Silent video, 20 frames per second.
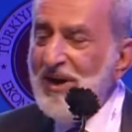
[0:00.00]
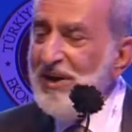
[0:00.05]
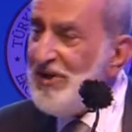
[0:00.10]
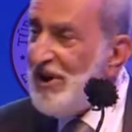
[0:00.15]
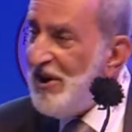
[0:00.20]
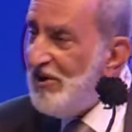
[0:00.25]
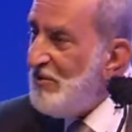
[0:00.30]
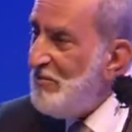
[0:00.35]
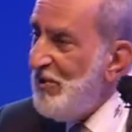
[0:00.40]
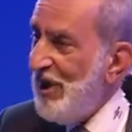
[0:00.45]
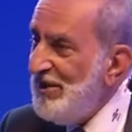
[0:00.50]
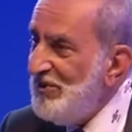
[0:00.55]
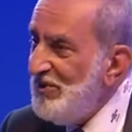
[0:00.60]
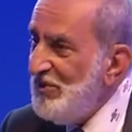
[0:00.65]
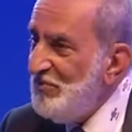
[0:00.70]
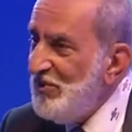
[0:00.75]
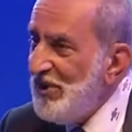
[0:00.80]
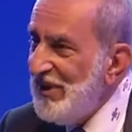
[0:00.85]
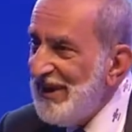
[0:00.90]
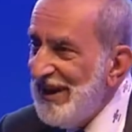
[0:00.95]
And that
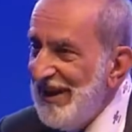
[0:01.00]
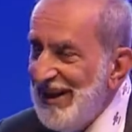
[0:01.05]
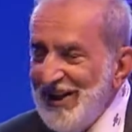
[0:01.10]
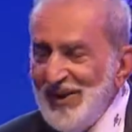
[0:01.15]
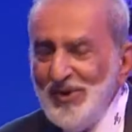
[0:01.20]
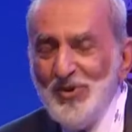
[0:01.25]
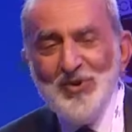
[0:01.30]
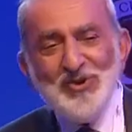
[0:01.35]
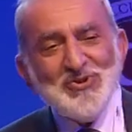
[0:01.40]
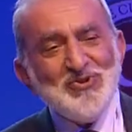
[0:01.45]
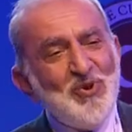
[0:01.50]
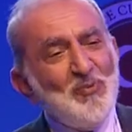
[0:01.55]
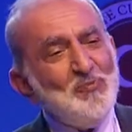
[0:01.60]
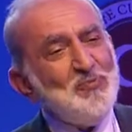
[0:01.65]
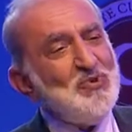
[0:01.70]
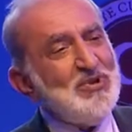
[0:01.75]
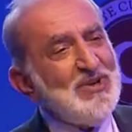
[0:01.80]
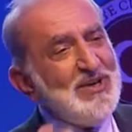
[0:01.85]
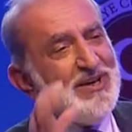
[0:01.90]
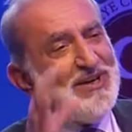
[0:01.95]
reminded me, you know, this
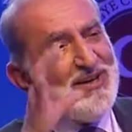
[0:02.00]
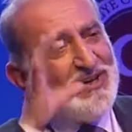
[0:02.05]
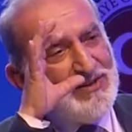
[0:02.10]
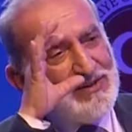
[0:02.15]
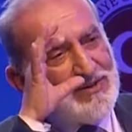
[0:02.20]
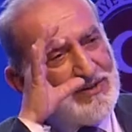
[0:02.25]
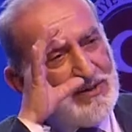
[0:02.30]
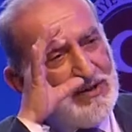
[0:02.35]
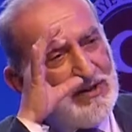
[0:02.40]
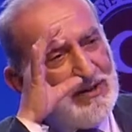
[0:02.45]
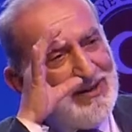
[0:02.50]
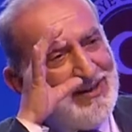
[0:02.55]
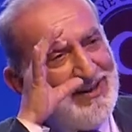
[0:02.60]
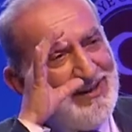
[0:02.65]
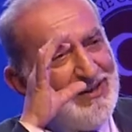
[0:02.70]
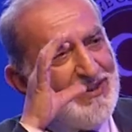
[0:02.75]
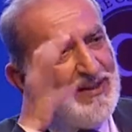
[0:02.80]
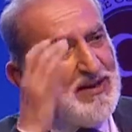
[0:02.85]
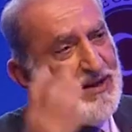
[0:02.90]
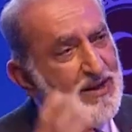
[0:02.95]
optical lens,
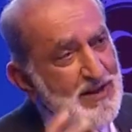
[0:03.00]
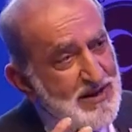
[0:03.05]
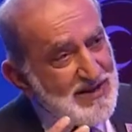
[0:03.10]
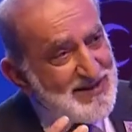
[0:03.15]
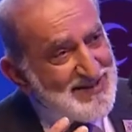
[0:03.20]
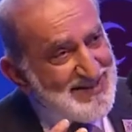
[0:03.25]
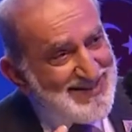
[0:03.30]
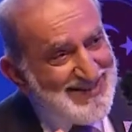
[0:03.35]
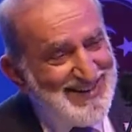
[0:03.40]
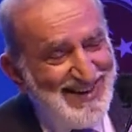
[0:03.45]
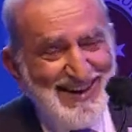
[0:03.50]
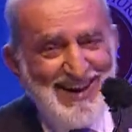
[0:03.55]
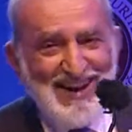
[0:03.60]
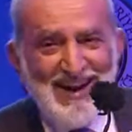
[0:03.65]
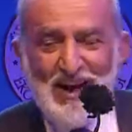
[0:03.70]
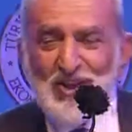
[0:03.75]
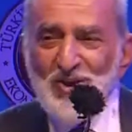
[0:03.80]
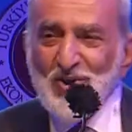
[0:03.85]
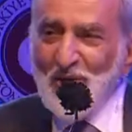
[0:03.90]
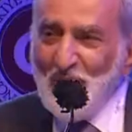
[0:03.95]
the lens
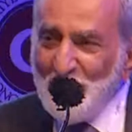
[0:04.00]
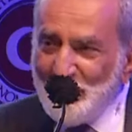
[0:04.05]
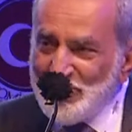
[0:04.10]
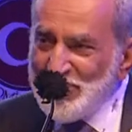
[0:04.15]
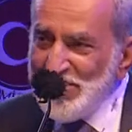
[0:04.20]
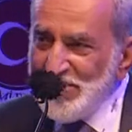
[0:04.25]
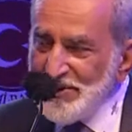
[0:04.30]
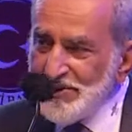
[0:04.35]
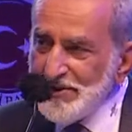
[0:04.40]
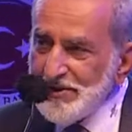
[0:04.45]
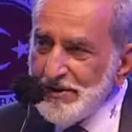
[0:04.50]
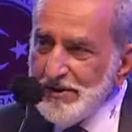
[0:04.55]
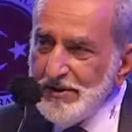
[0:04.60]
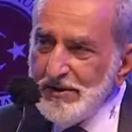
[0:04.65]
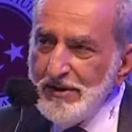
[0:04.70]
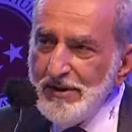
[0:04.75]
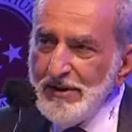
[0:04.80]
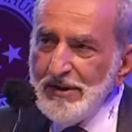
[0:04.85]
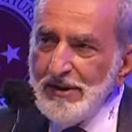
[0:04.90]
and optics,